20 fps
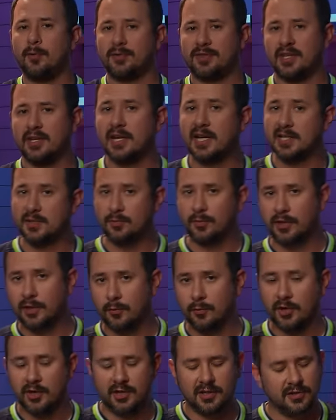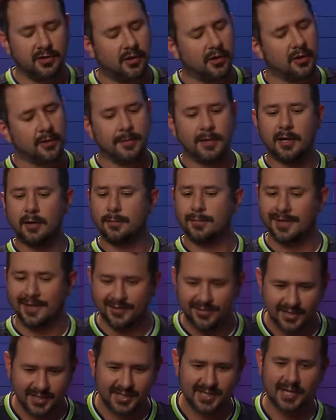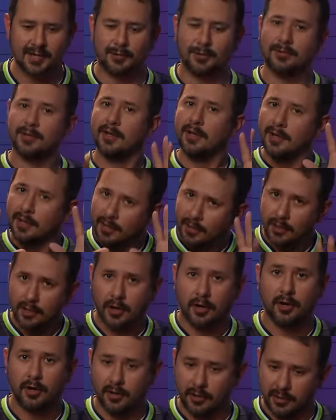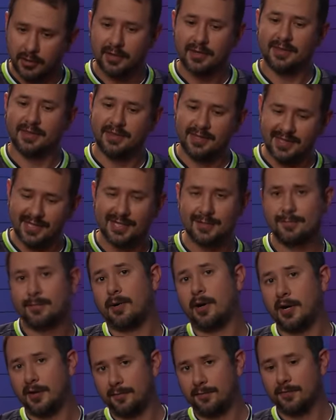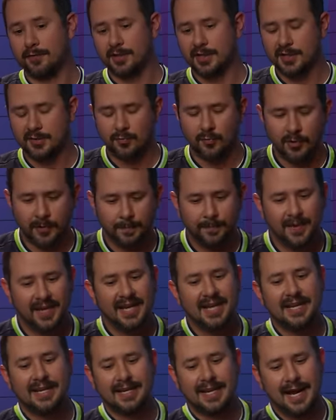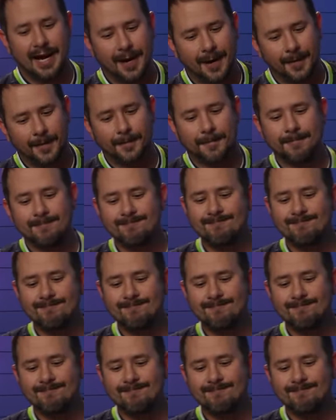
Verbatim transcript: it with the next one that we're gonna talk about, but I just settled on this spot for this one. Now,